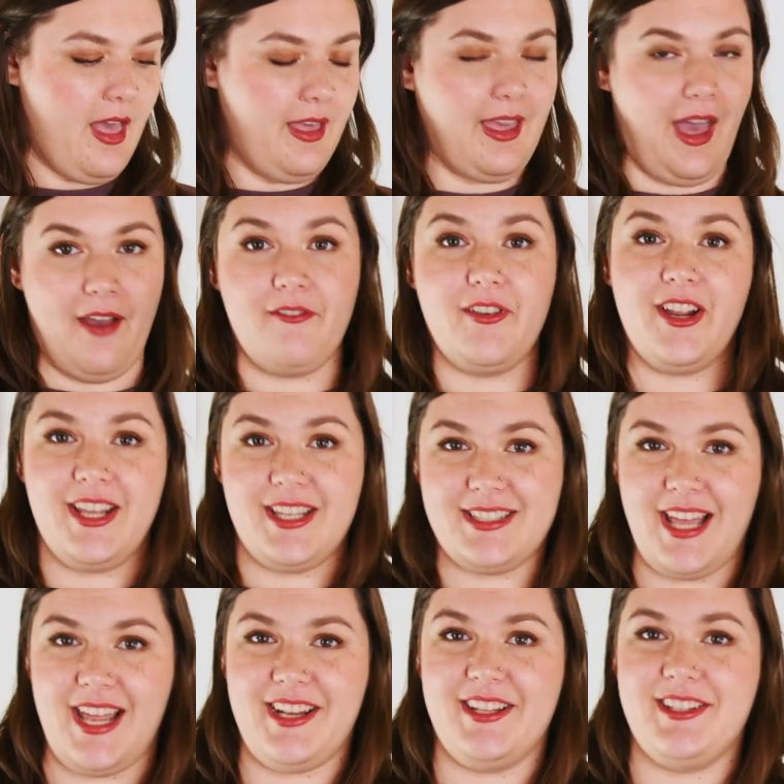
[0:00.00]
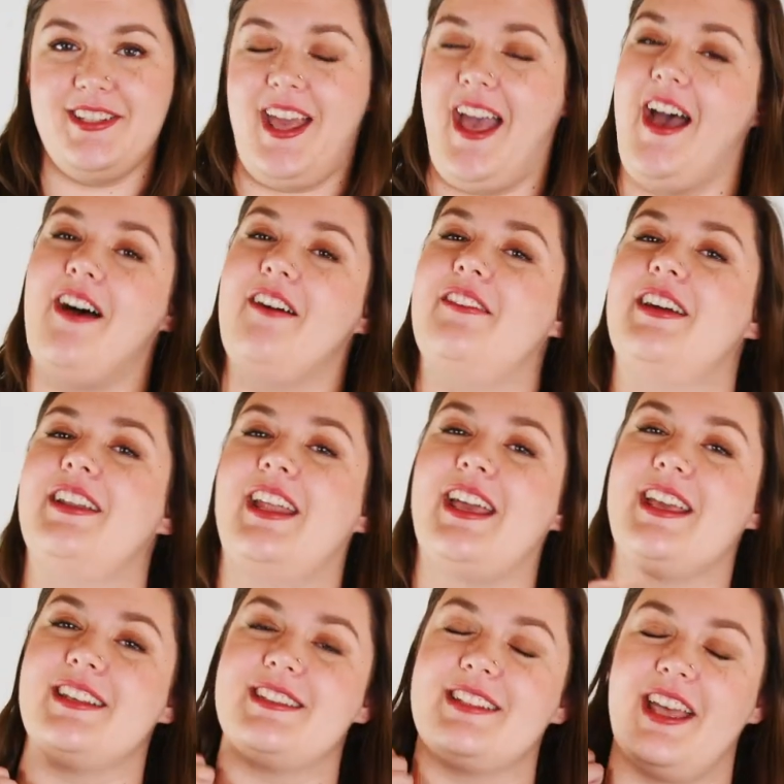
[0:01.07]
yeah, I'm very excited to have a
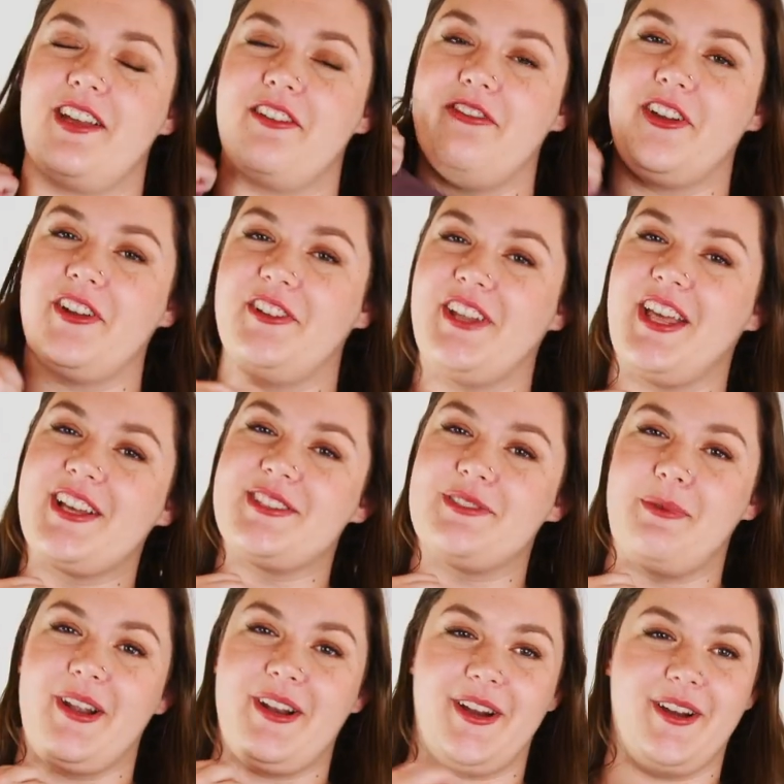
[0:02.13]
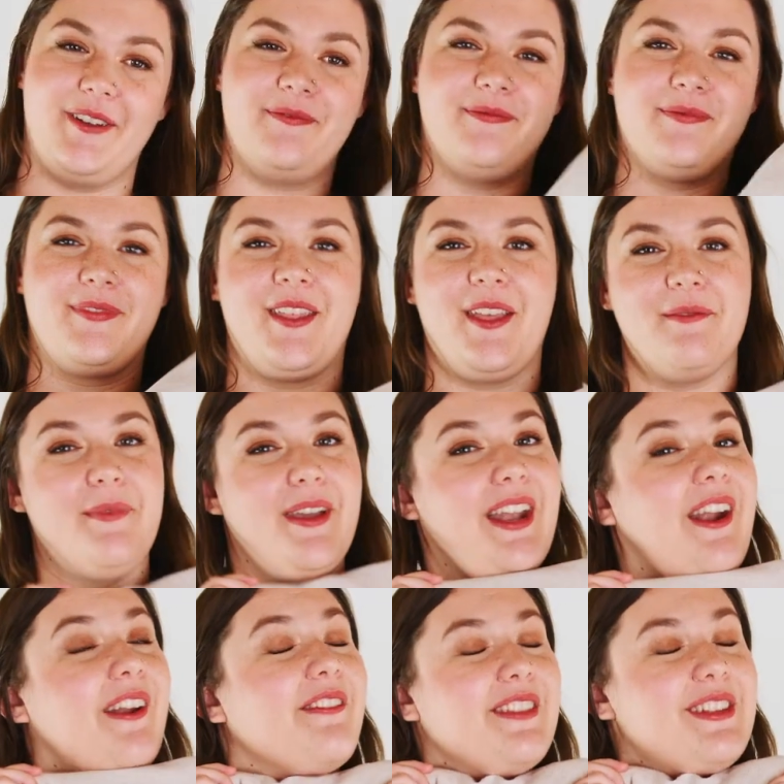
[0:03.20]
nice like funnel neck sweater made
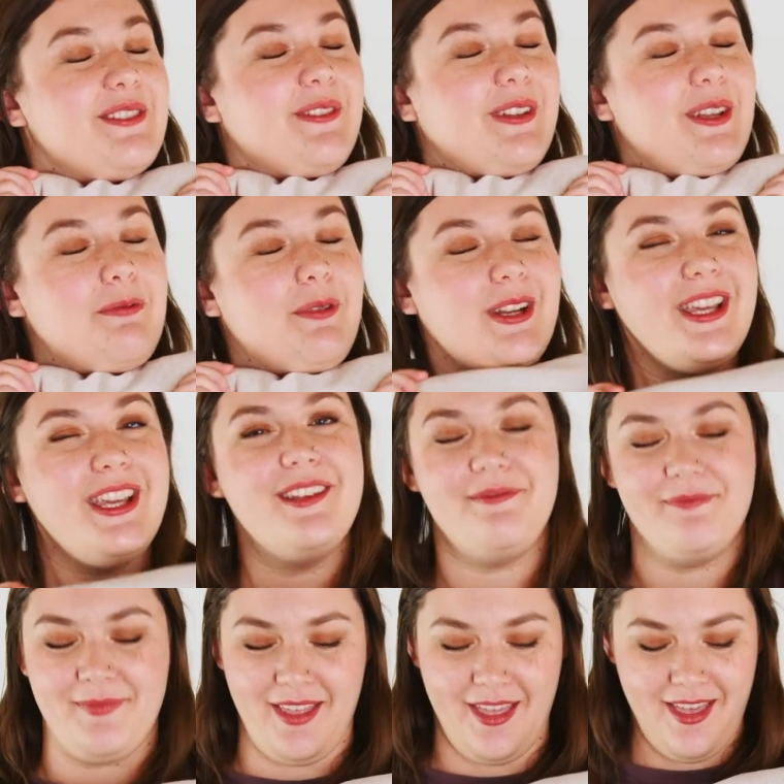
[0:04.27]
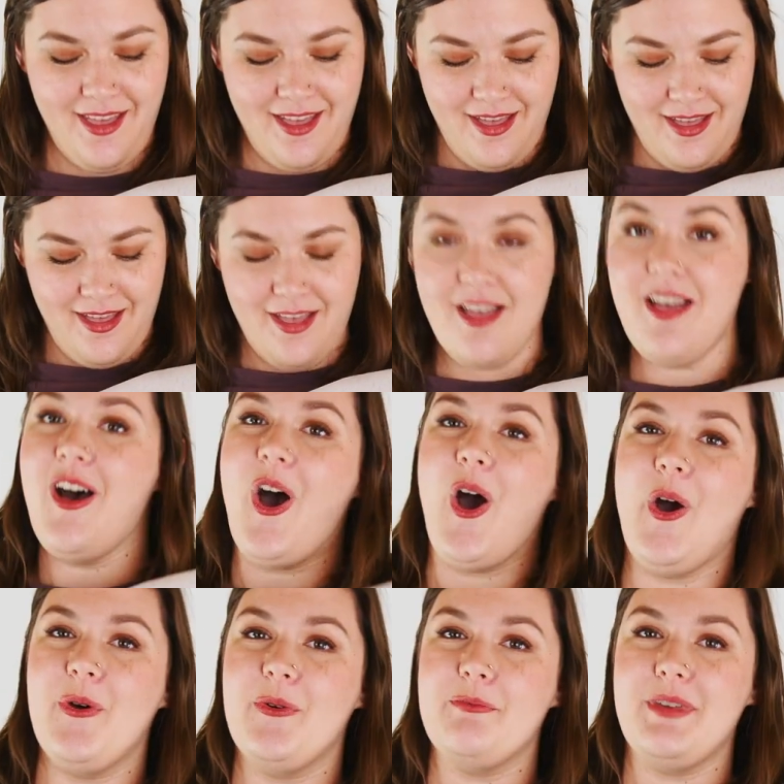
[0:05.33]
out of this really pretty
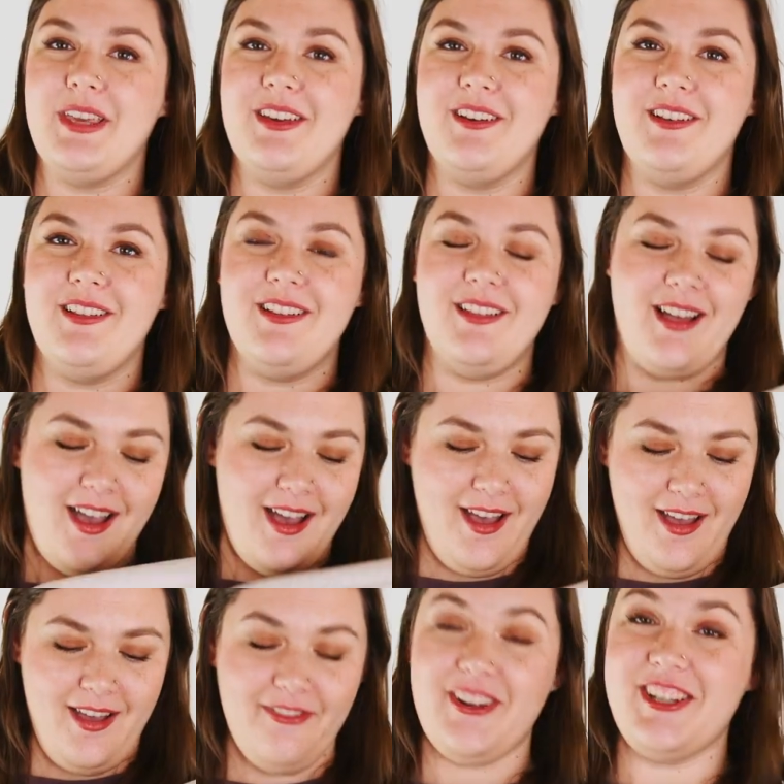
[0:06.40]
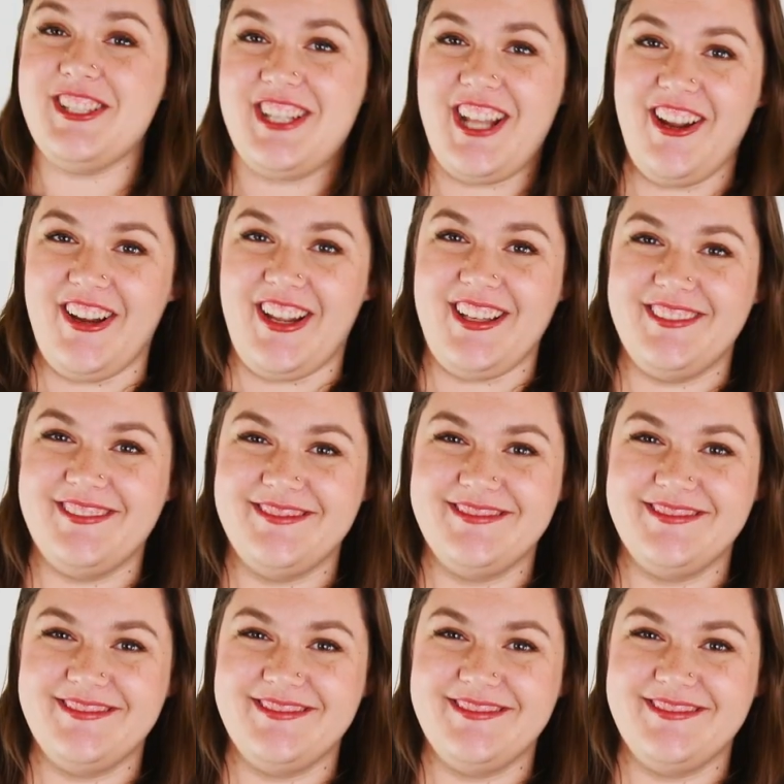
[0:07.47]
oatmeal French terry.